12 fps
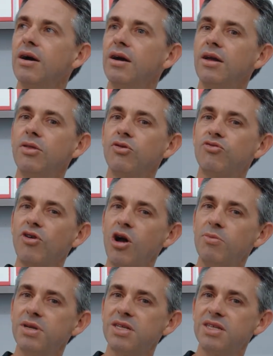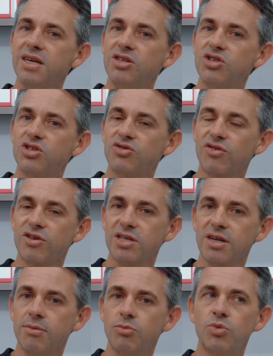in the Roman siege of
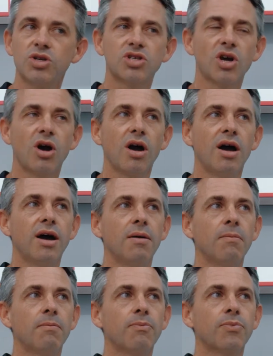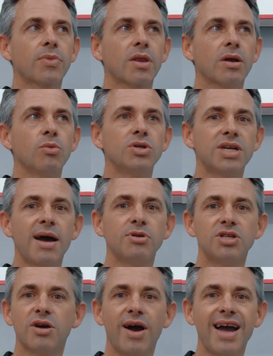Jerusalem, which
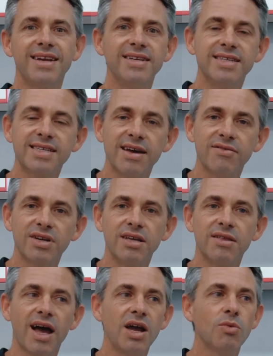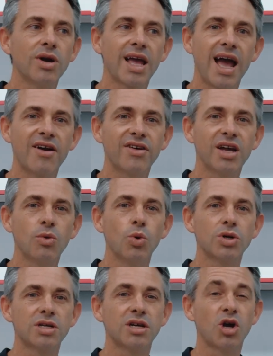happened, AD 70, they were carrying
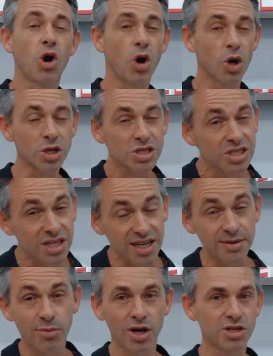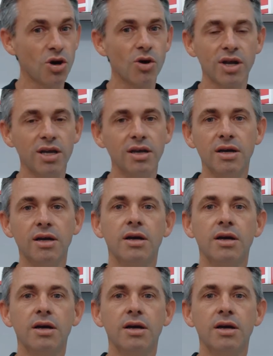water constantly by donkey.